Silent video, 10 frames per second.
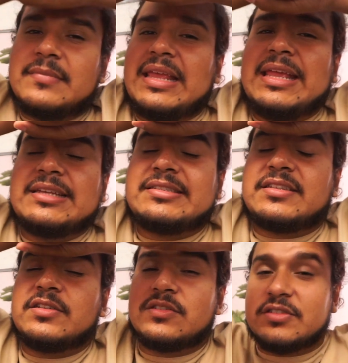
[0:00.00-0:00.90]
is
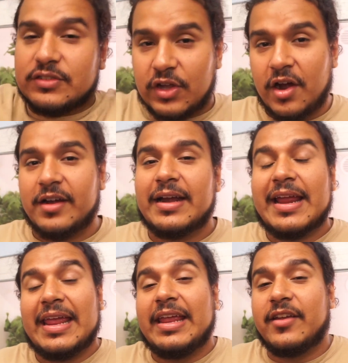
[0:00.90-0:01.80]
to start
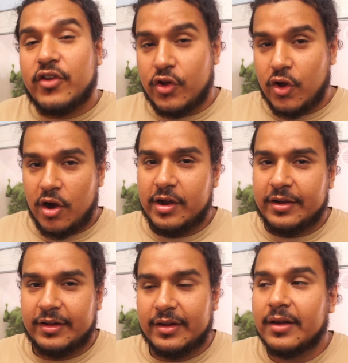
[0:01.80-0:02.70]
a
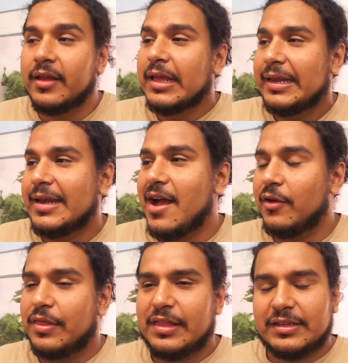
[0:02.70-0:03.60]
garden. Now,
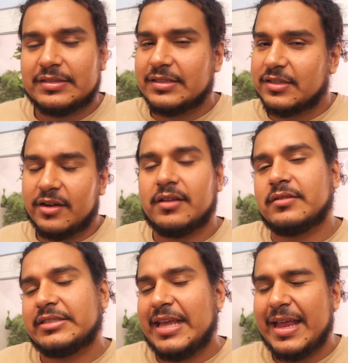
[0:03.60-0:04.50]
this is gonna take